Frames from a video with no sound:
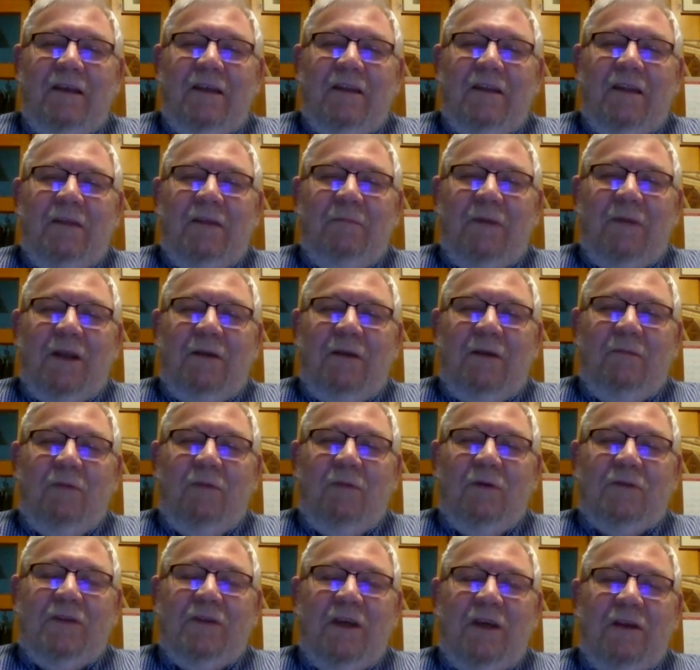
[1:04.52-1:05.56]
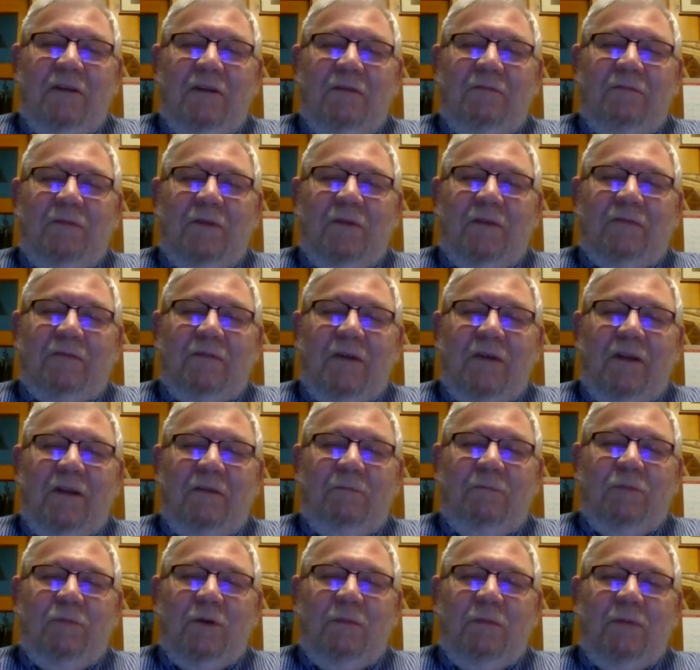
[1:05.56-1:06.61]
they might have rotated them from the front
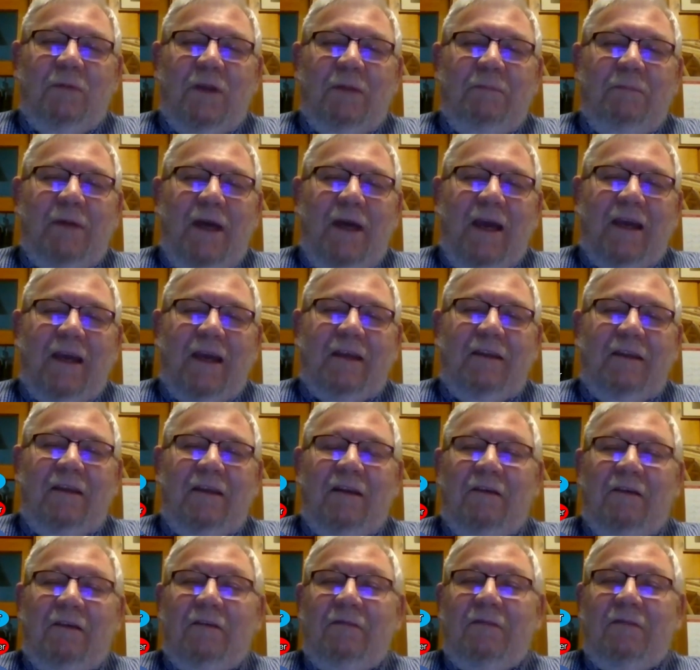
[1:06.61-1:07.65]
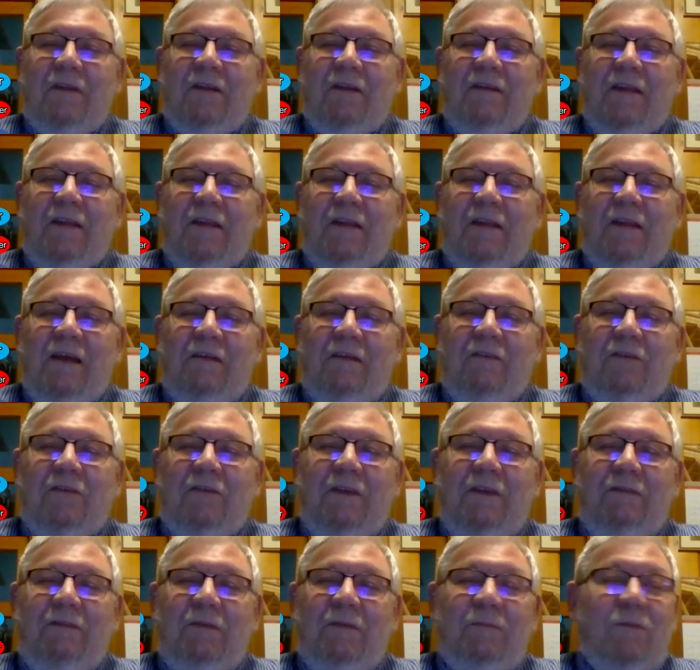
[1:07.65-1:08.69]
and put them in the back, and now
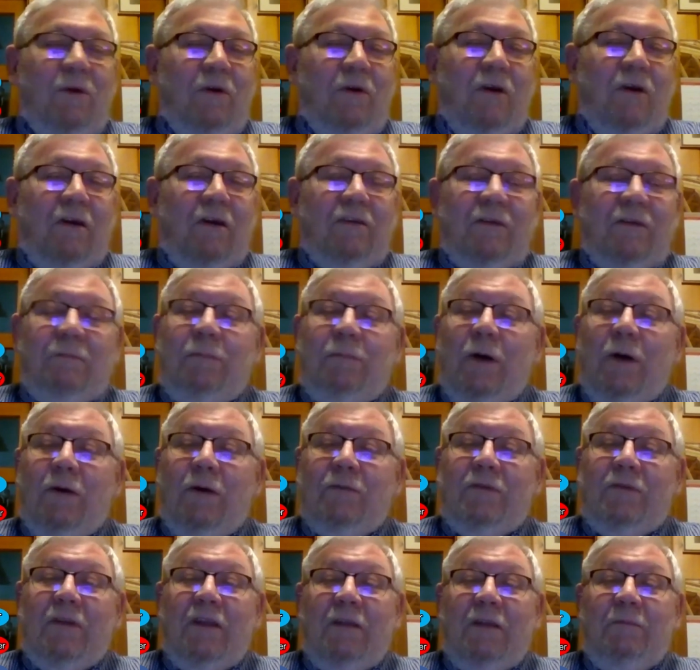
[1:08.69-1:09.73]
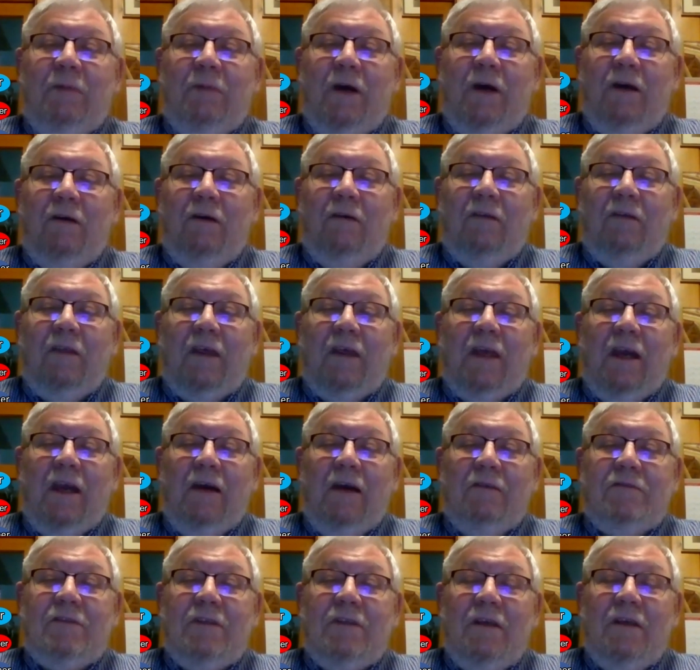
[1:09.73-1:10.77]
there's even more, supposedly by all
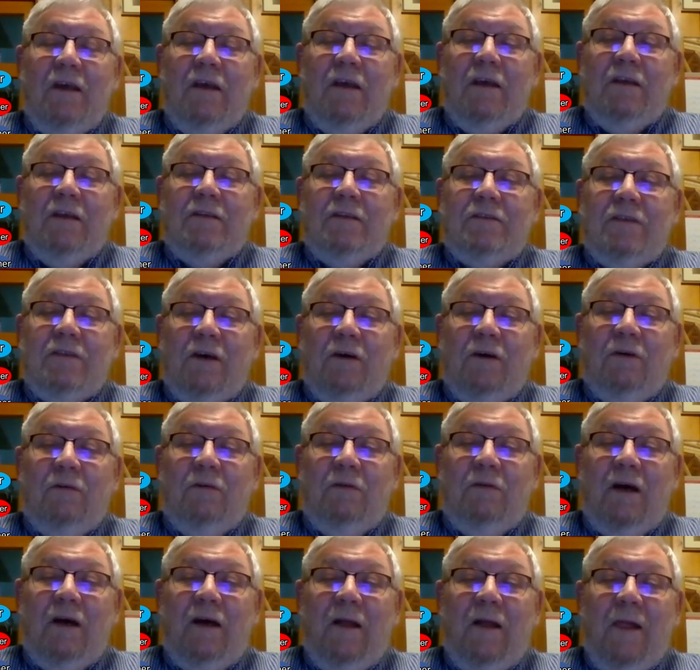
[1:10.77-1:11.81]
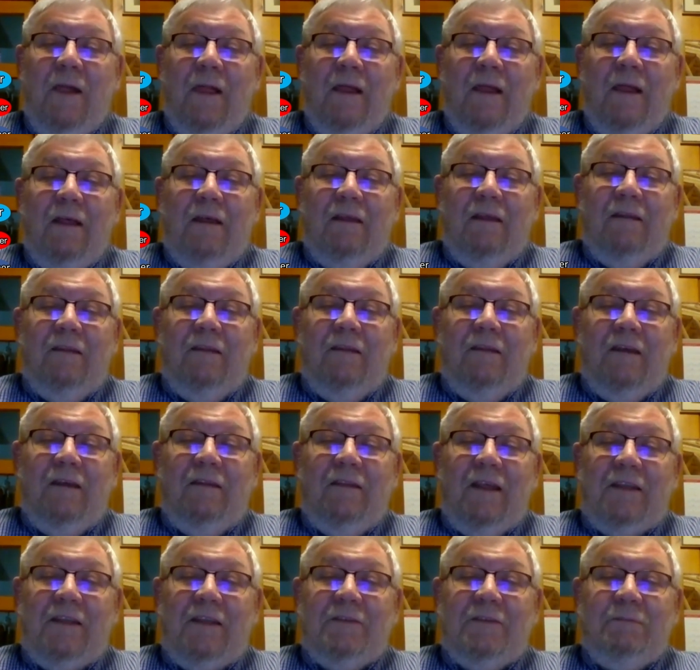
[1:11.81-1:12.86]
accounts. So
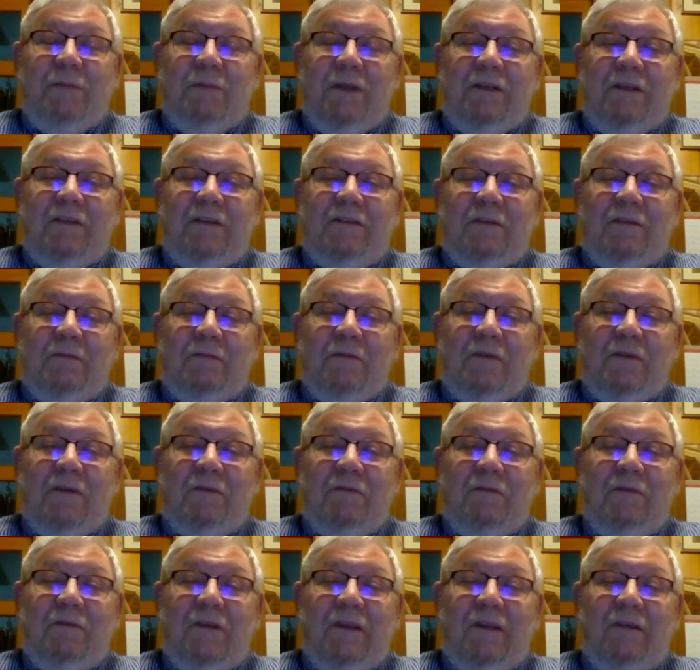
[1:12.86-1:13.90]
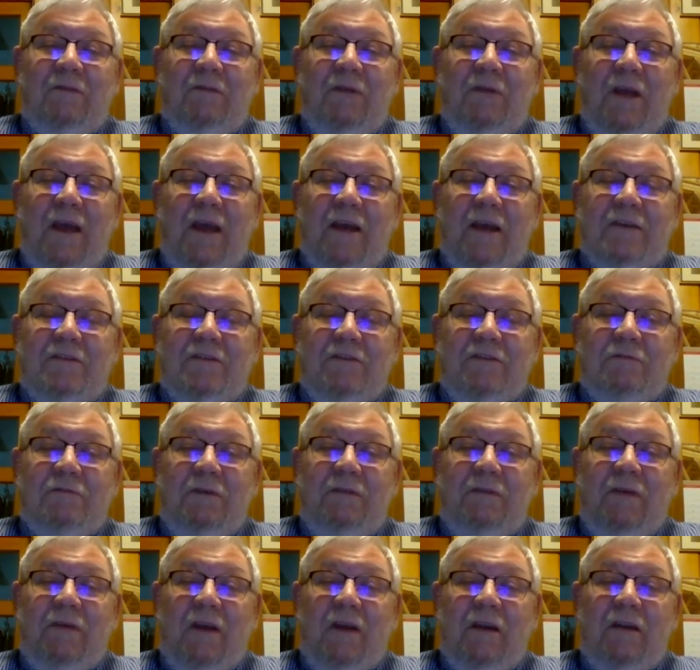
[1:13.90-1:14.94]
that's been some of the reactions
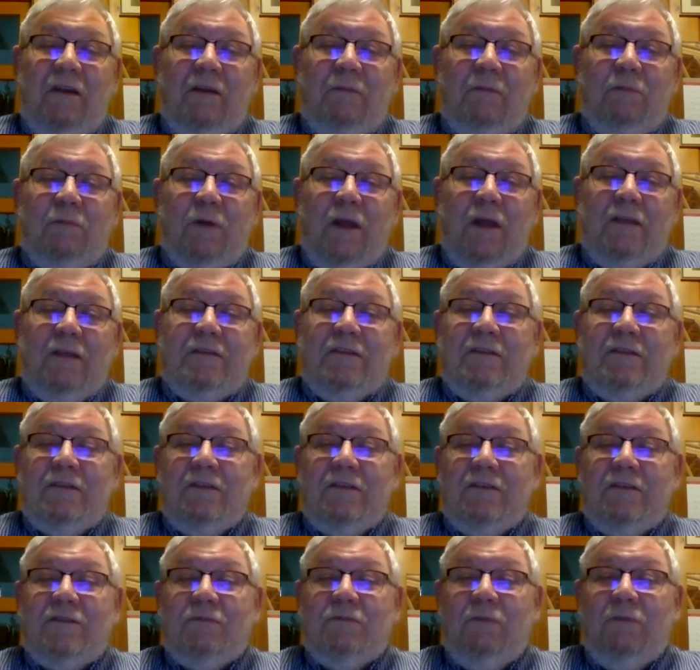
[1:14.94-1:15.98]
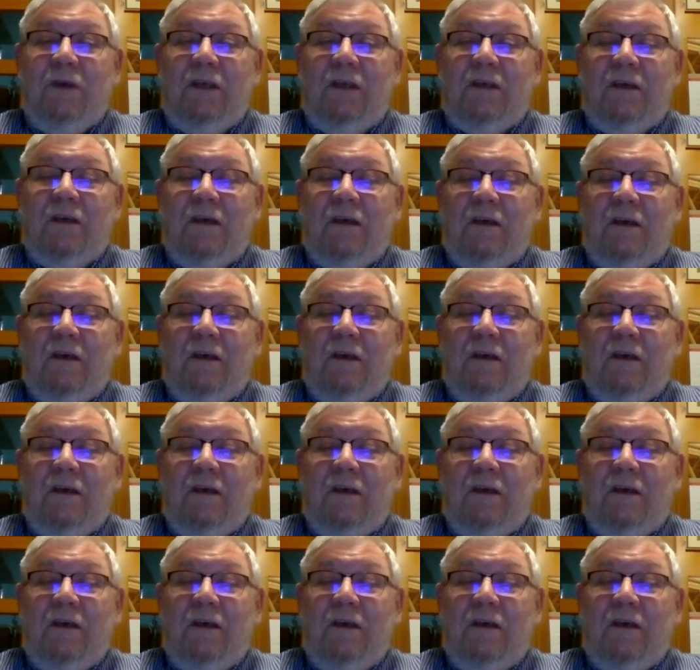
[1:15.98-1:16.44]
we've had on the prices this week